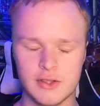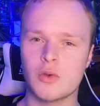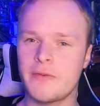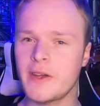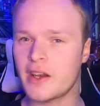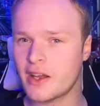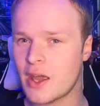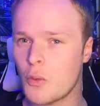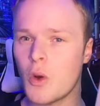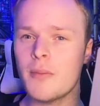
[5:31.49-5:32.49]
So I figured I'd
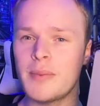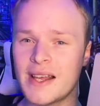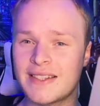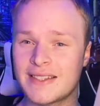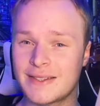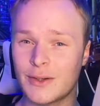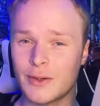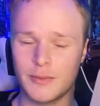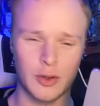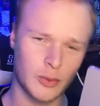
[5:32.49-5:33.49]
get one place to store
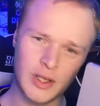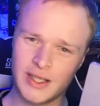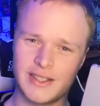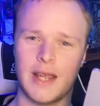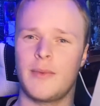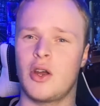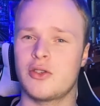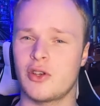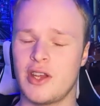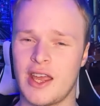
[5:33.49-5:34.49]
them all, take my
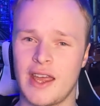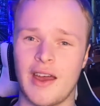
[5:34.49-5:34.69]
notes on here.